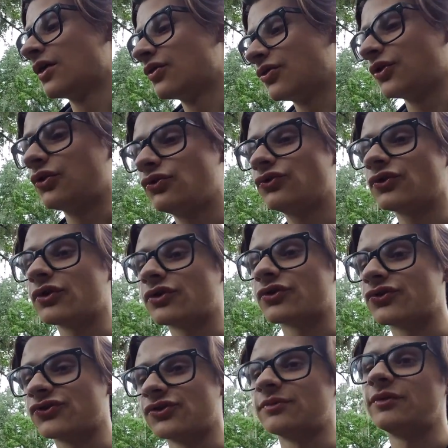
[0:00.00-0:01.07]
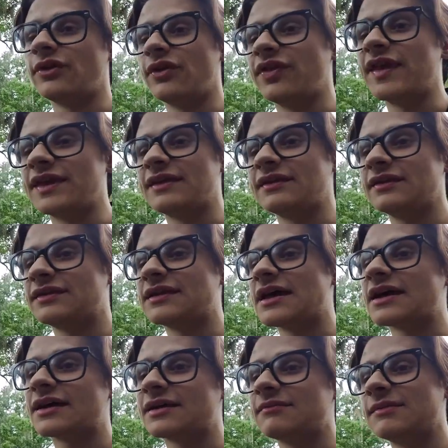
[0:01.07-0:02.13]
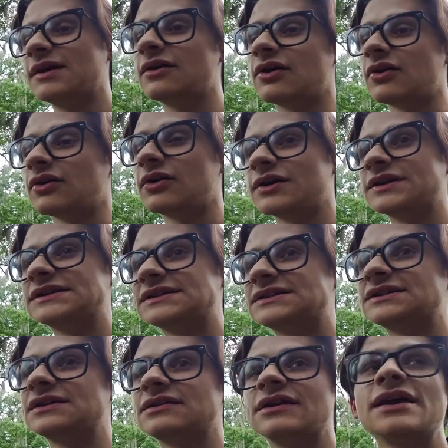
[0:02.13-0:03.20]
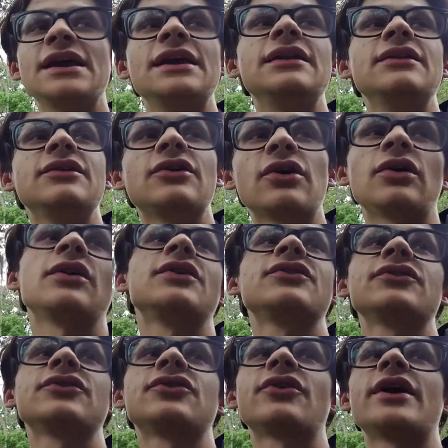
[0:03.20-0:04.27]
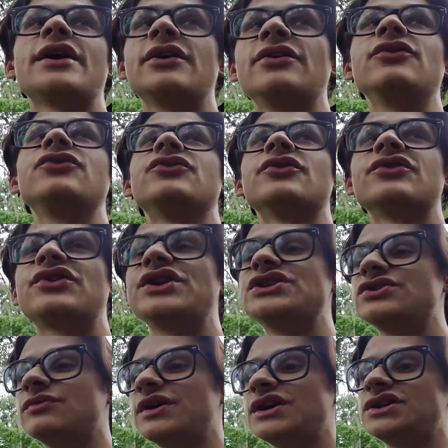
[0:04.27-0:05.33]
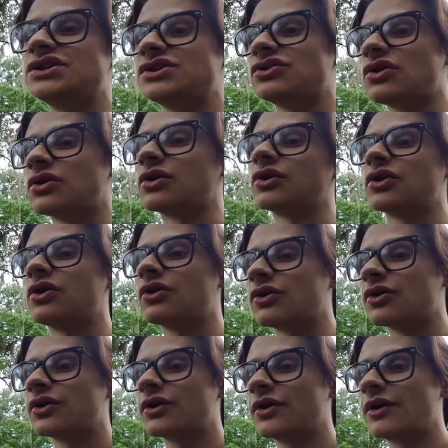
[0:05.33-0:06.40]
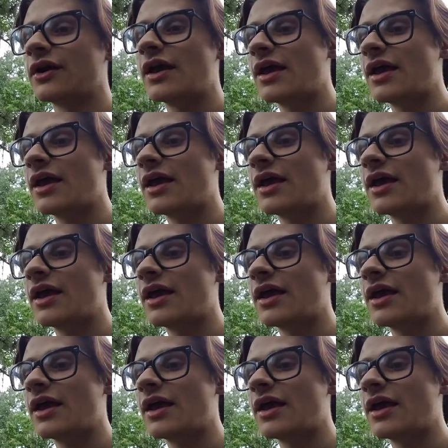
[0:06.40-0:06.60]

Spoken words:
those are some of the things that can be caused and cause a crank no start situation on a car.